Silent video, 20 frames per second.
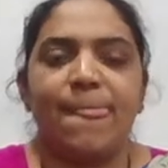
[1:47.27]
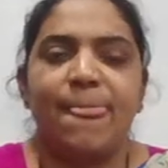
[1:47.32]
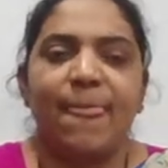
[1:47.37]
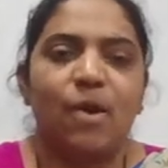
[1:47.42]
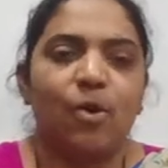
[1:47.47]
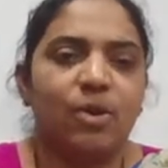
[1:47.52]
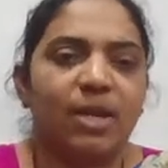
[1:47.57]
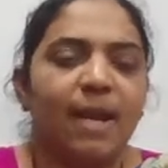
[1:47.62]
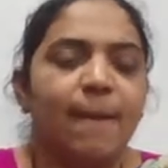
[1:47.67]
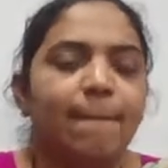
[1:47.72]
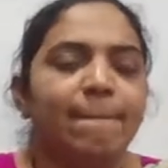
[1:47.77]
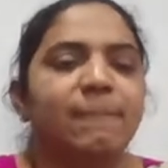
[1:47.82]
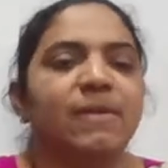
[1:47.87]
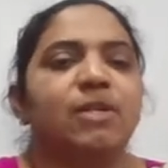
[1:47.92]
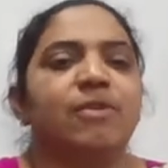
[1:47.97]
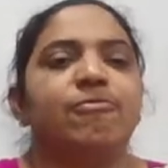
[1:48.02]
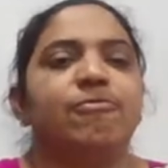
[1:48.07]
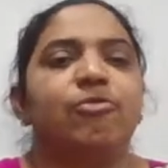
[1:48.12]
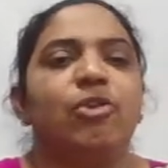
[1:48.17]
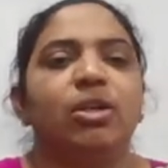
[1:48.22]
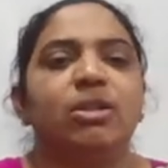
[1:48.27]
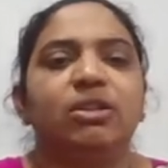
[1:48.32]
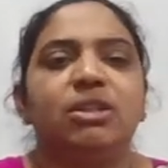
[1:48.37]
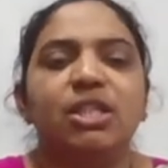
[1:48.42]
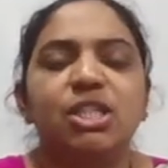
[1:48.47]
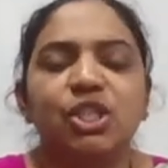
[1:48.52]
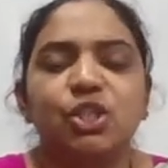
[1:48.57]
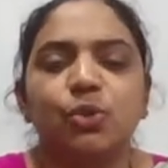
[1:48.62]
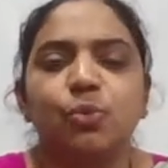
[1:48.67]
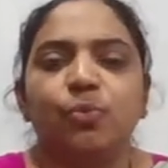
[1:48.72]
Okay. For
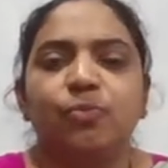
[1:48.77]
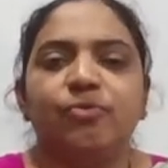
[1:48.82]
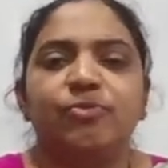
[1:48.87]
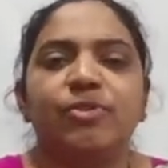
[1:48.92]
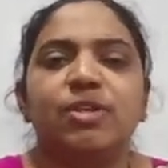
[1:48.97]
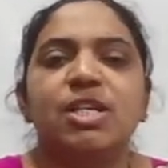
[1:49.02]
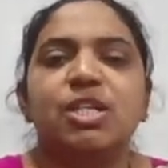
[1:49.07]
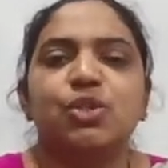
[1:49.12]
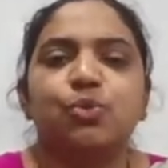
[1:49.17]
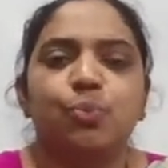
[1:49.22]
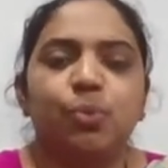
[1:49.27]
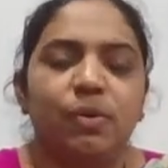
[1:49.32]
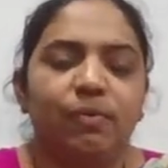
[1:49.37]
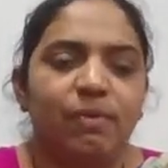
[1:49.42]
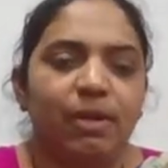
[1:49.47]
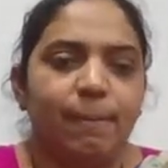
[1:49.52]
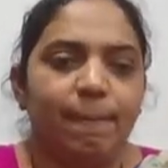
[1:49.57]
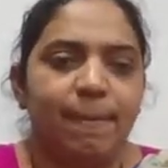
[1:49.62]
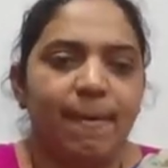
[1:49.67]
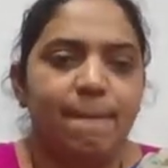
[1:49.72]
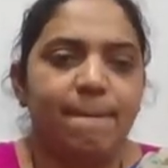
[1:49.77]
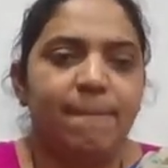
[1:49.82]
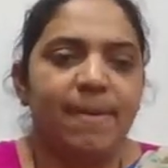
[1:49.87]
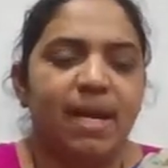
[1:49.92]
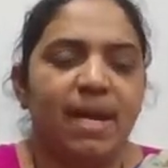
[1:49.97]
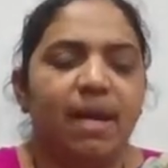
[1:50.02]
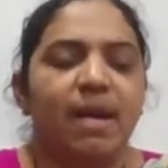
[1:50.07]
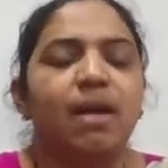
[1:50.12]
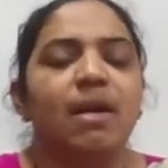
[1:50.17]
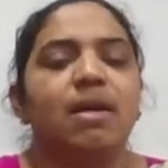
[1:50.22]
this, first we will
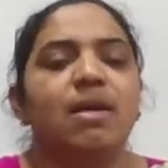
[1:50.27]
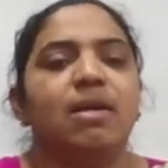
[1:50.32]
prepare